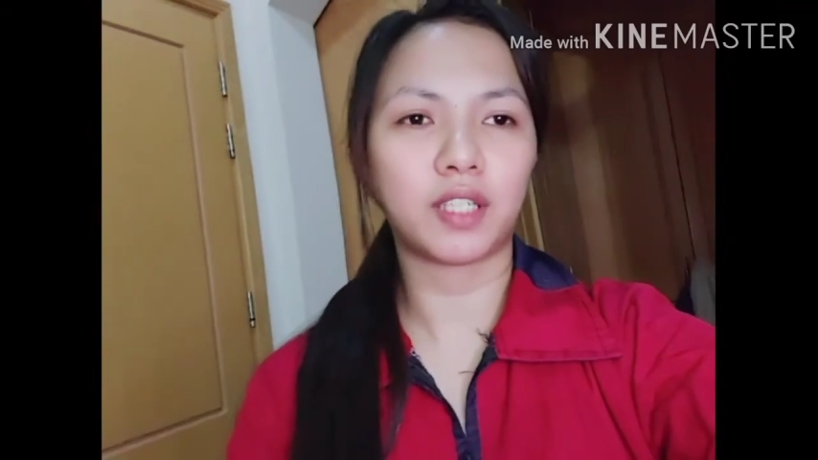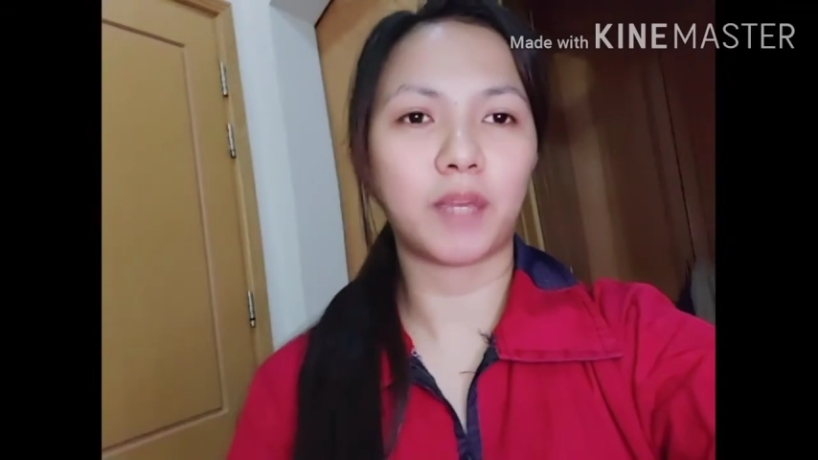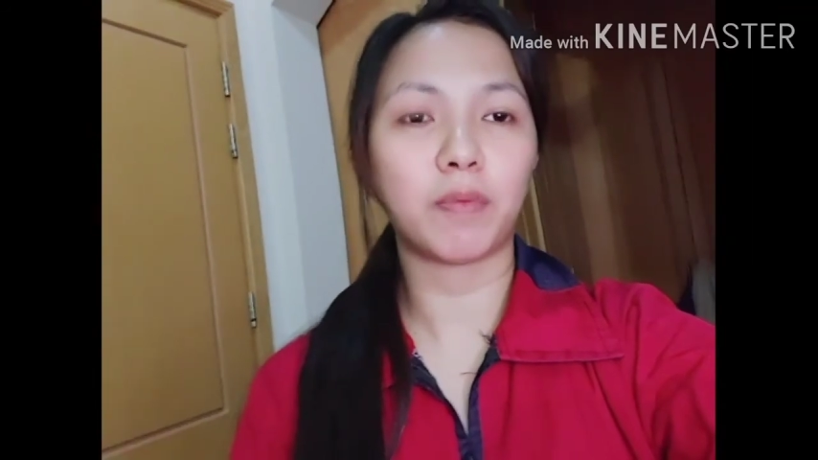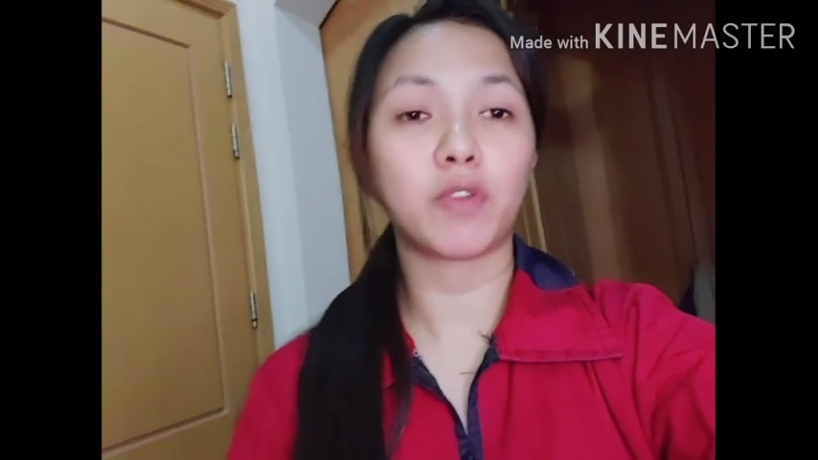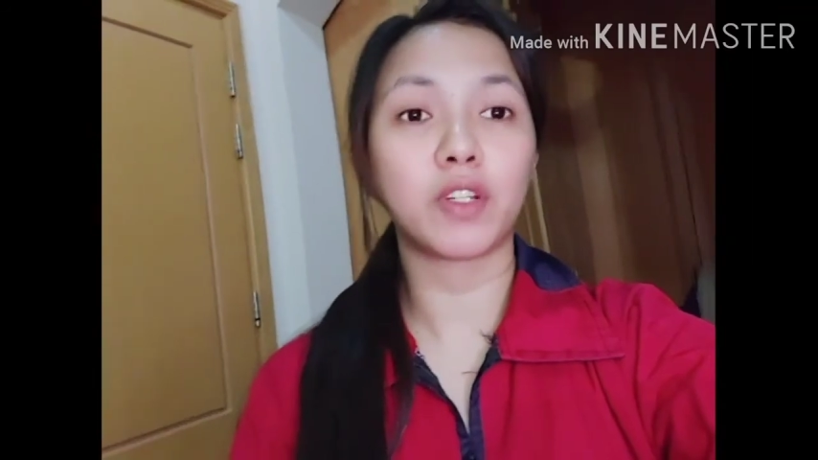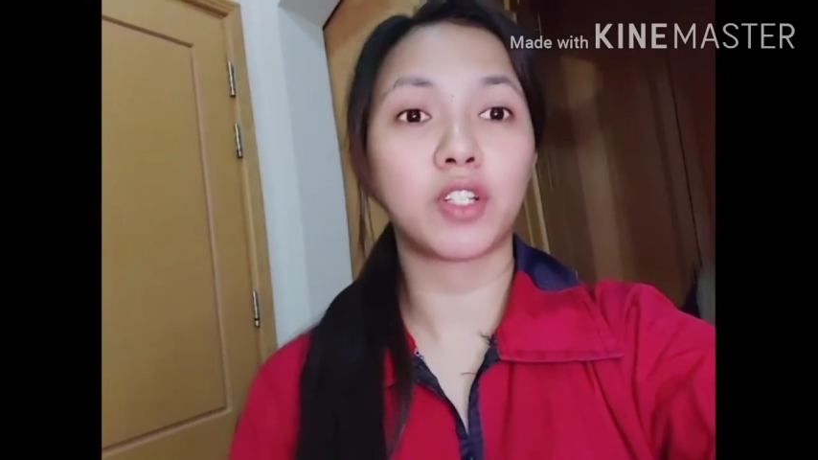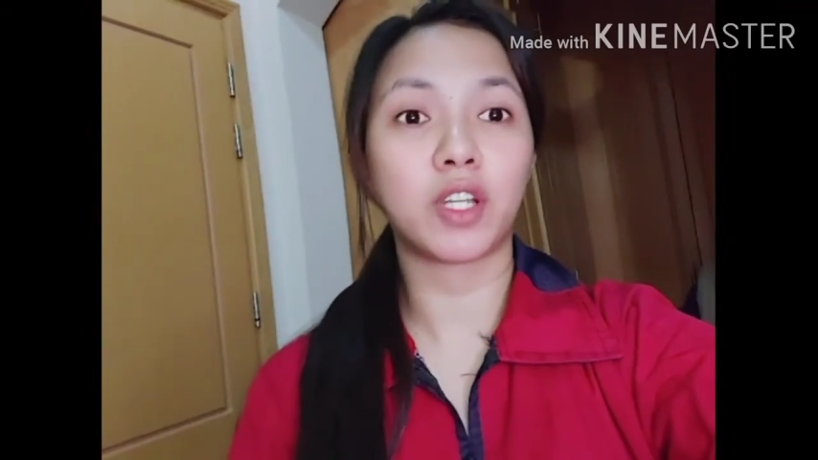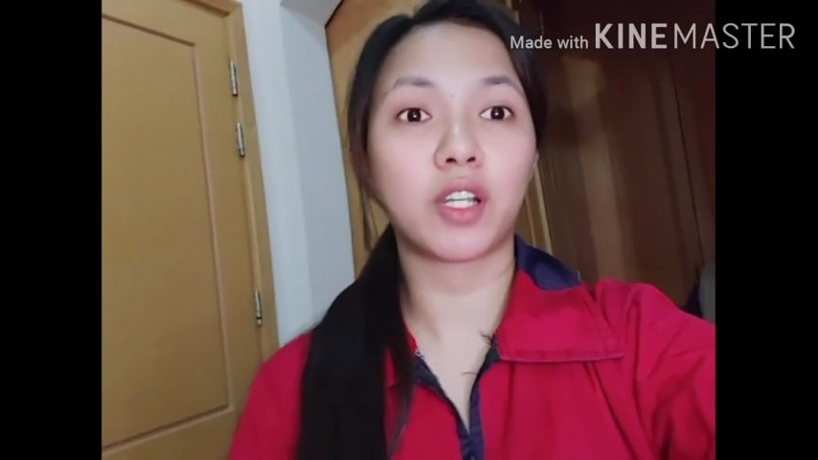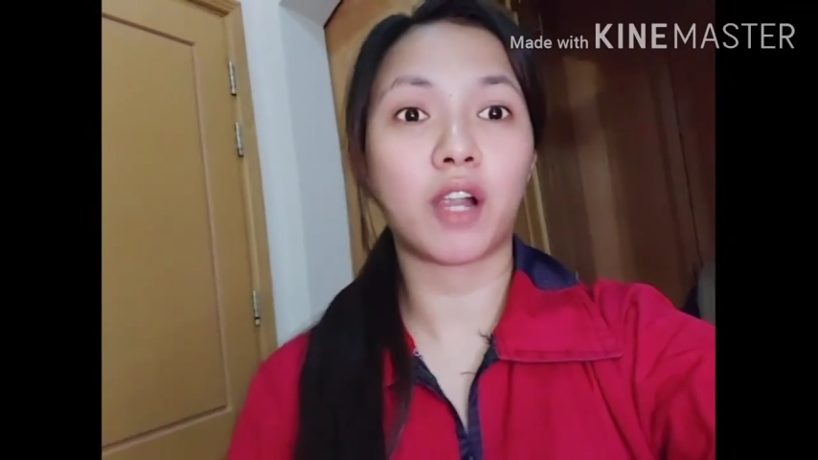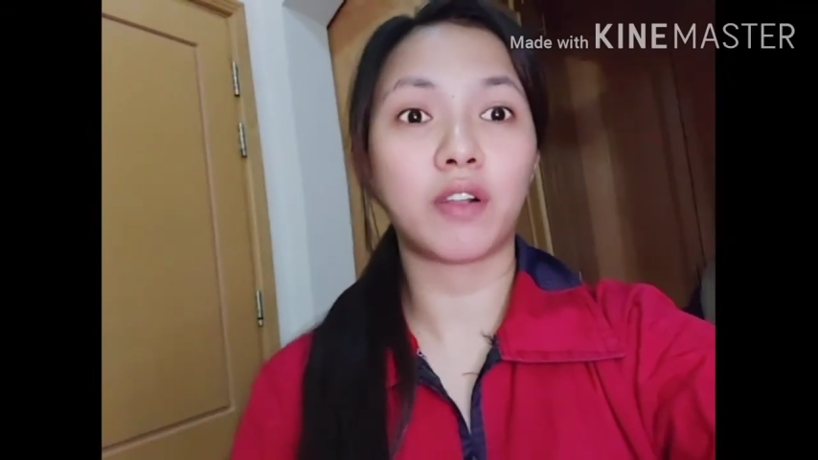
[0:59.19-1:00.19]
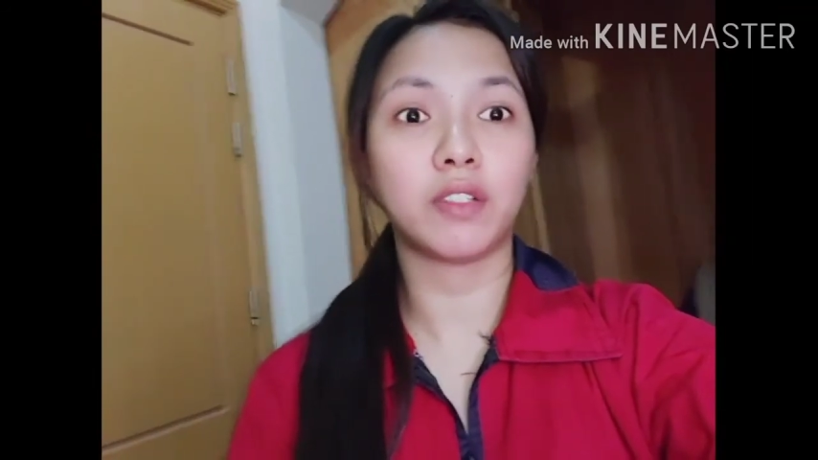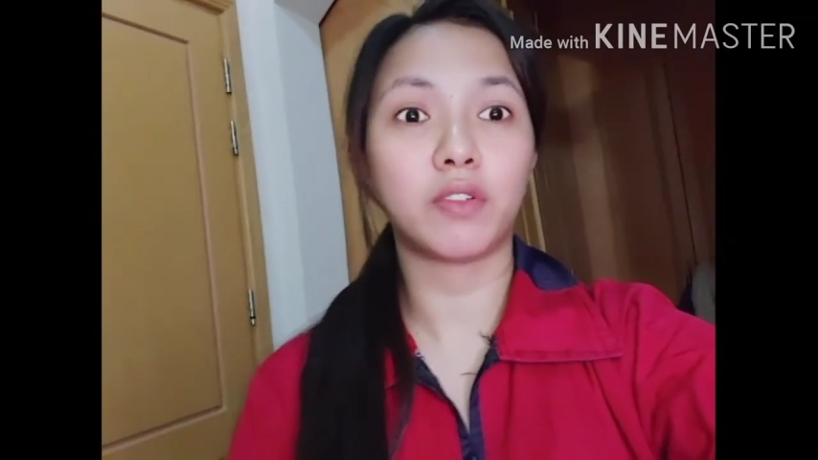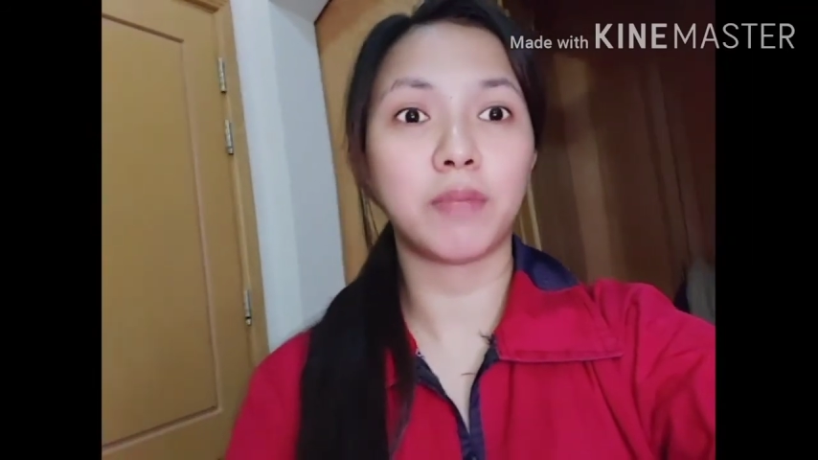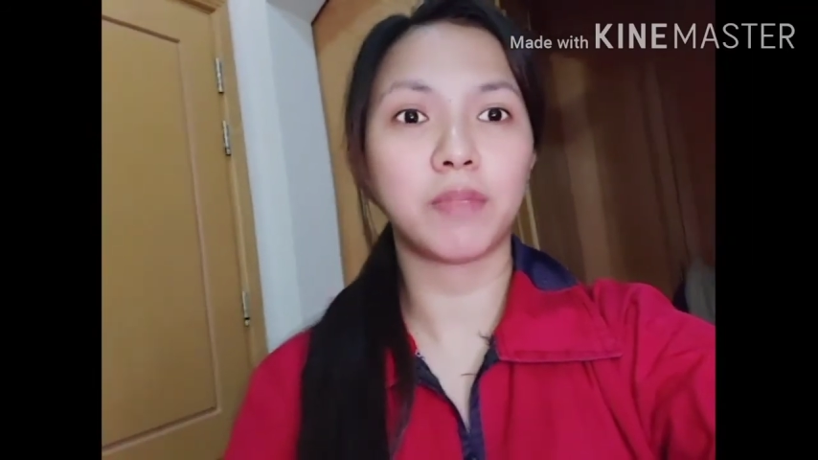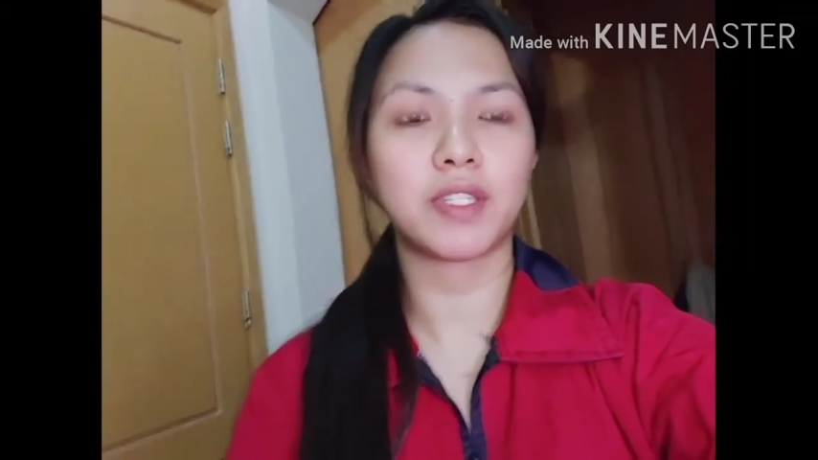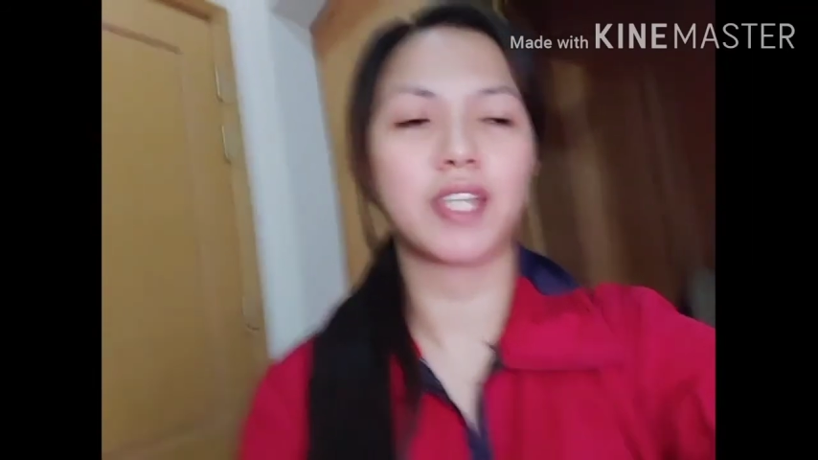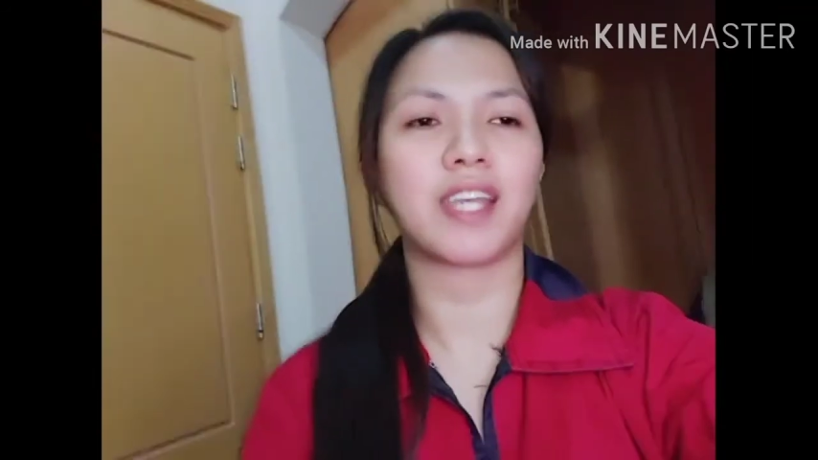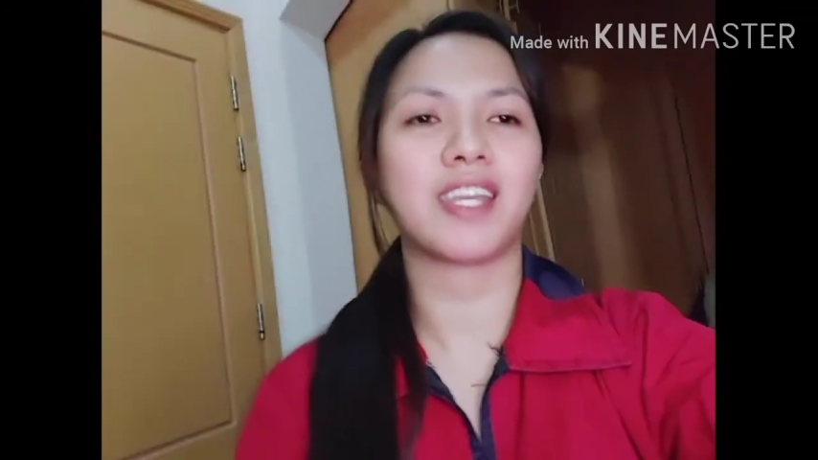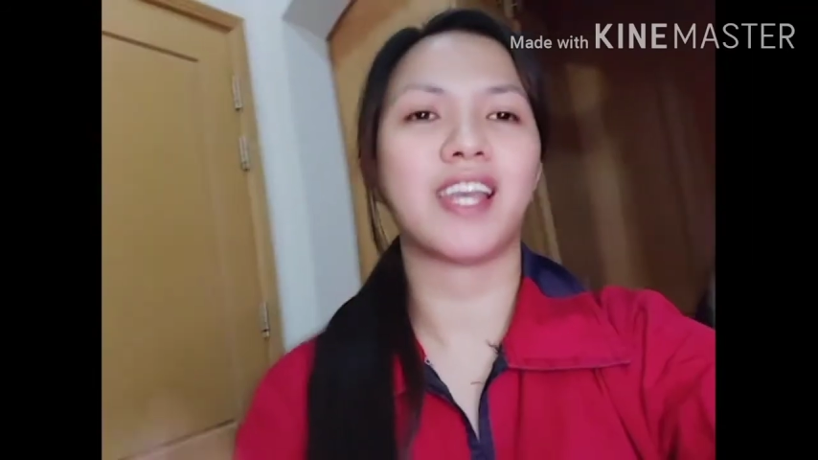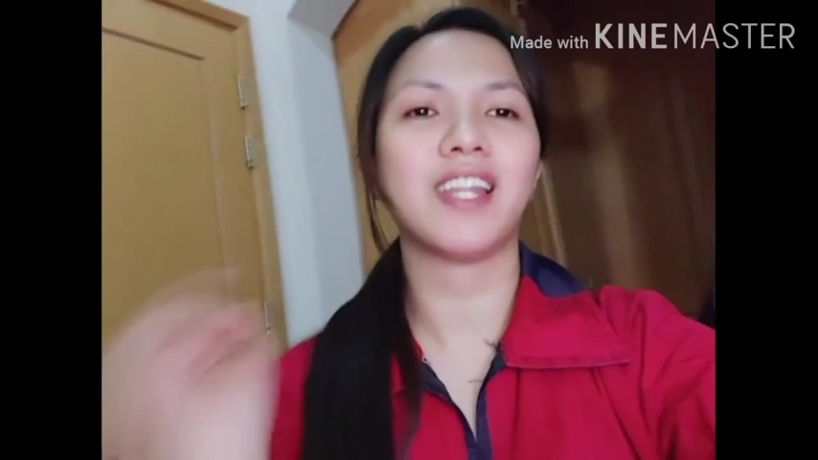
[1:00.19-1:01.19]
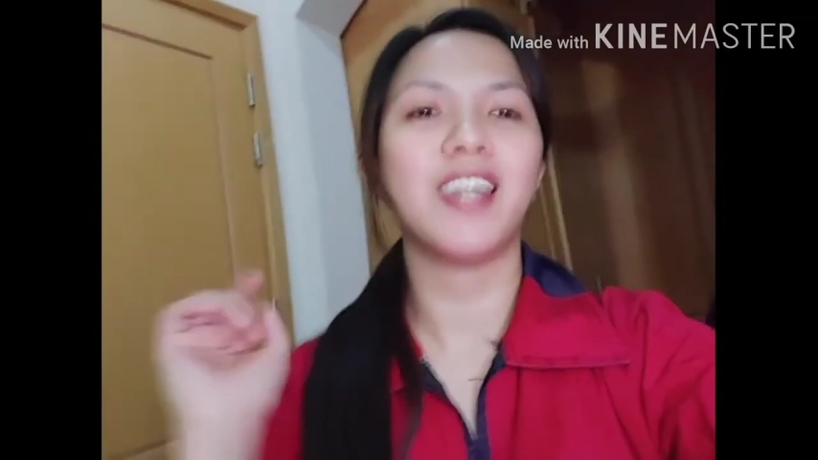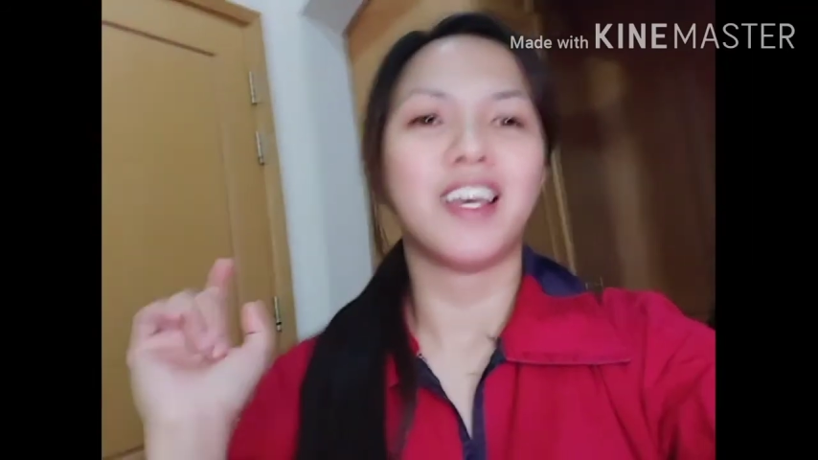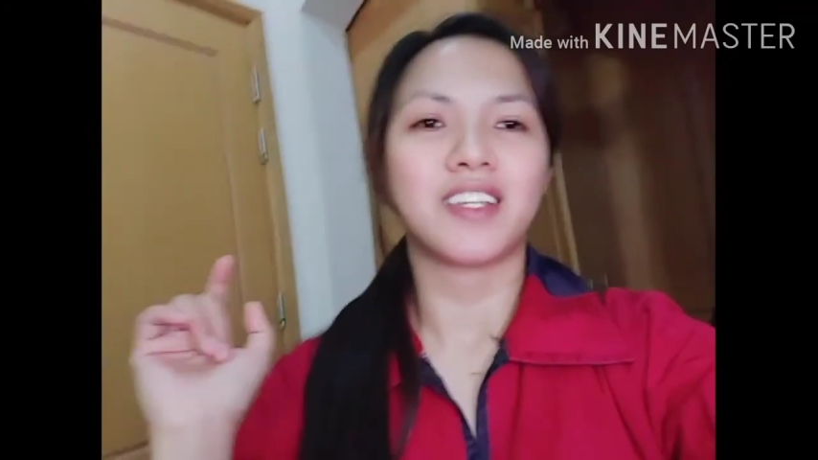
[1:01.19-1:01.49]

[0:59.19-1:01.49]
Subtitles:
Keep on reaching our dreams. Ayan.